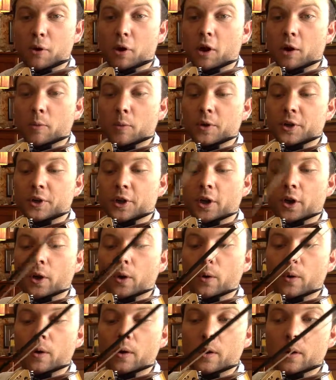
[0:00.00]
part, we're going to
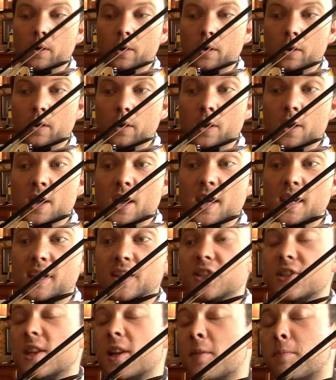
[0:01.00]
go,
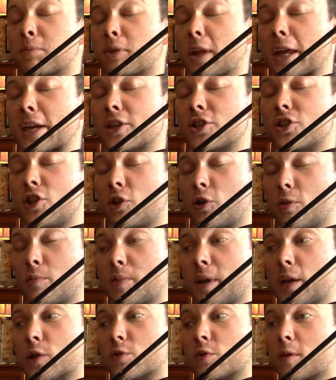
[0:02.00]
instead of playing two
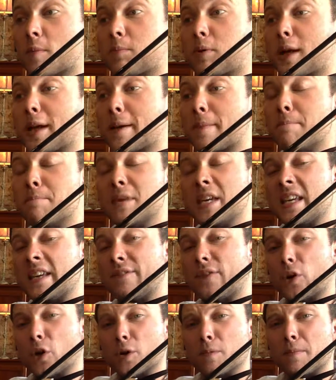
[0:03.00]
B's, we're going to play a B
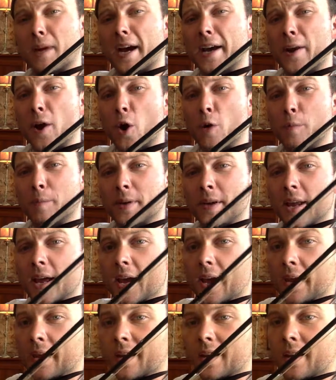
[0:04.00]
followed by an open
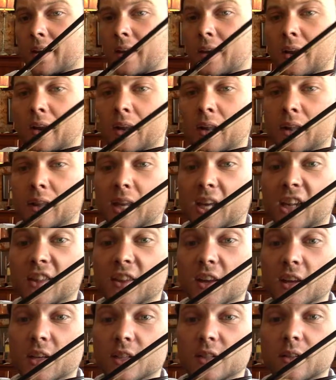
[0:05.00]
A, like
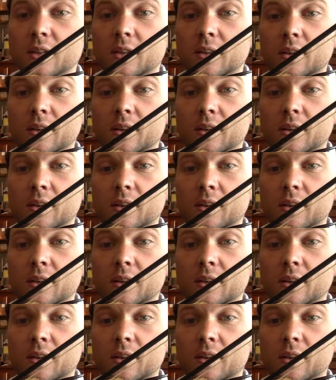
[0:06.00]
this.